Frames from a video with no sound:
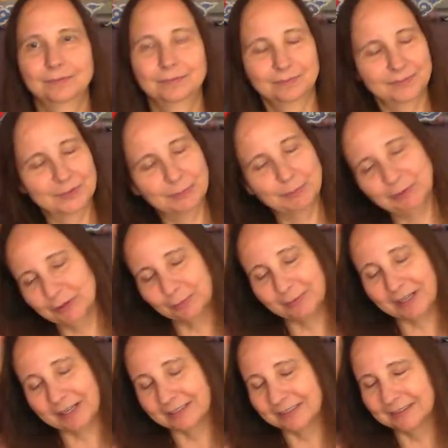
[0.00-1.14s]
spiritual
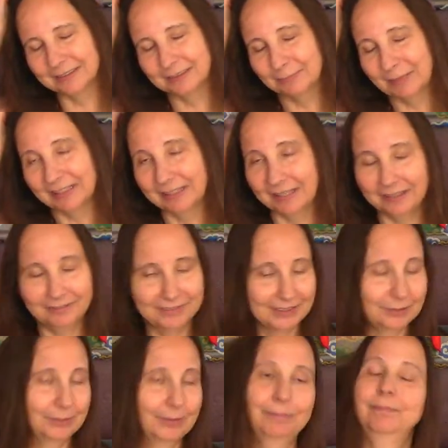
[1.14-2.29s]
practice is my life,
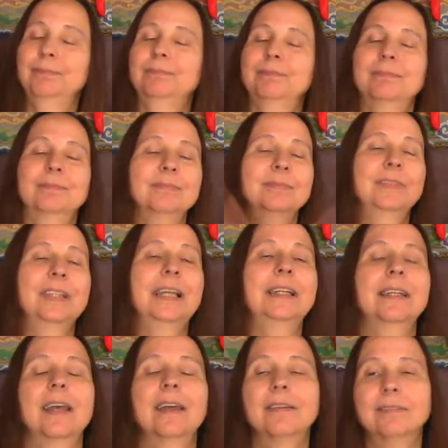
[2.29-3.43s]
so I'm
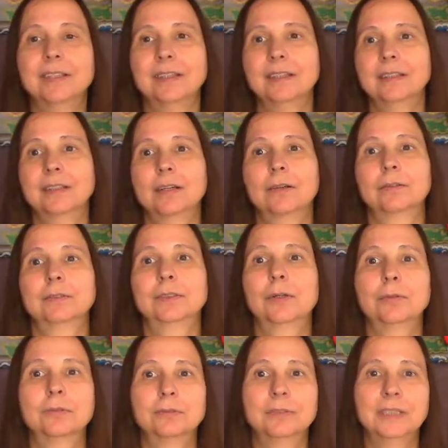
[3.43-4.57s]
letting everything go,
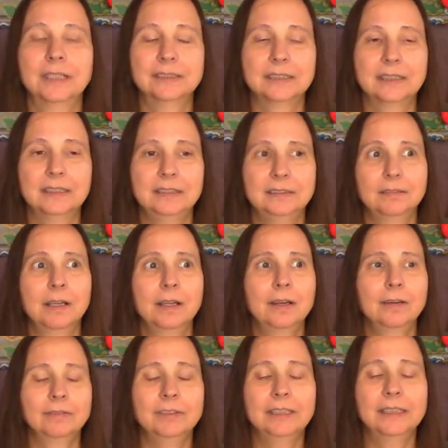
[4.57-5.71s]
total
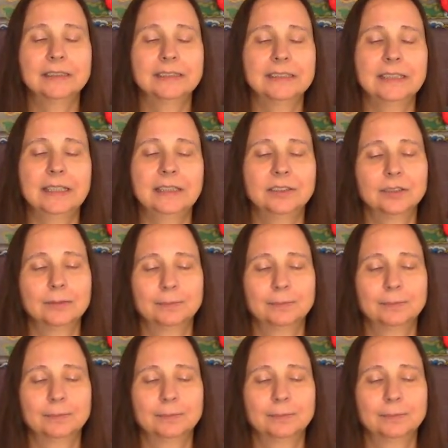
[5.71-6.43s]
renunciation.